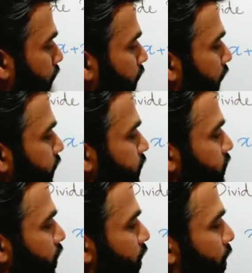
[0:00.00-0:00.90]
That is
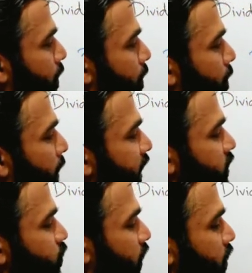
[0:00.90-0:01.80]

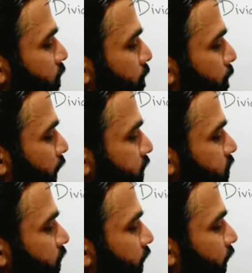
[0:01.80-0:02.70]
minus 1 plus
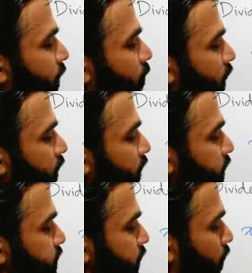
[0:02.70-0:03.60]
1
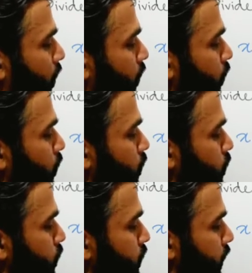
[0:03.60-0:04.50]
is equal to
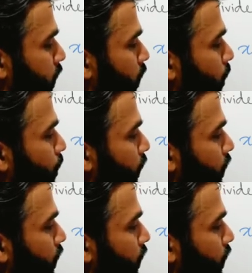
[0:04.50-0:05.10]
0.